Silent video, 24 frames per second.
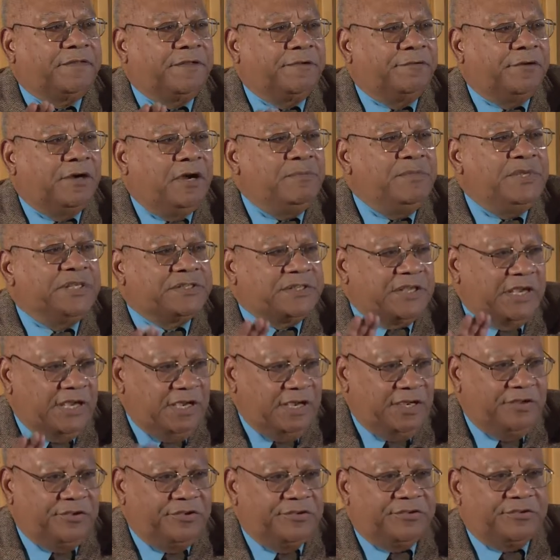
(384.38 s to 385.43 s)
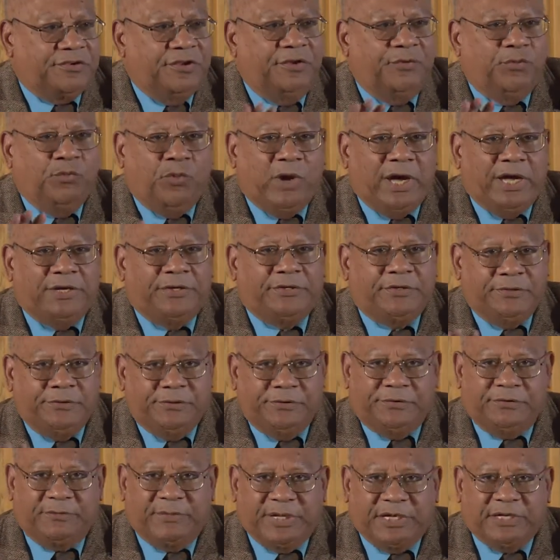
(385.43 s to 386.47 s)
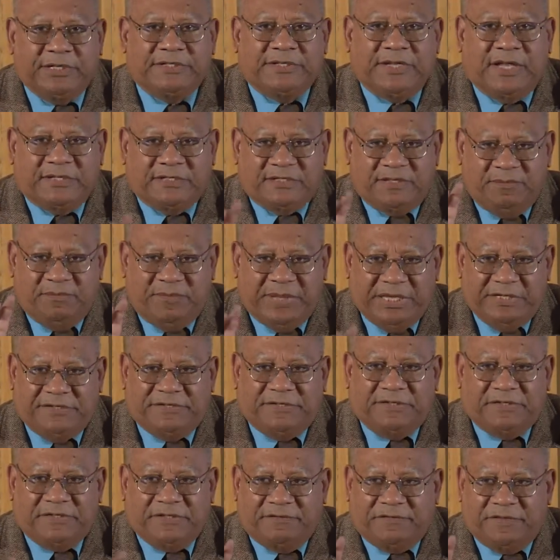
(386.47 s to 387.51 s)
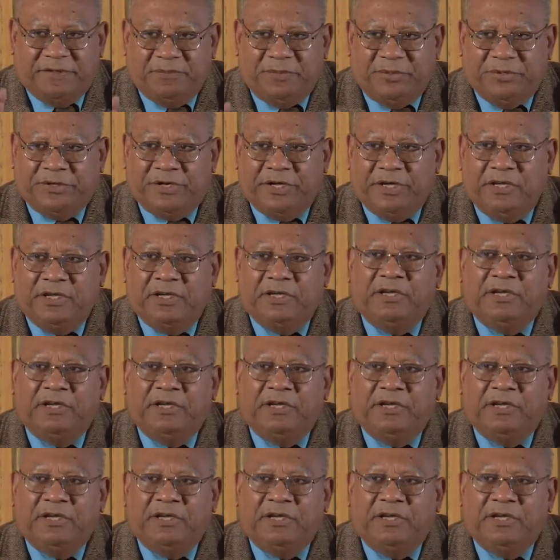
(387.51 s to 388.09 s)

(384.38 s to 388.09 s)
the rum is aged in white oak, because that's the basis of the bouquet.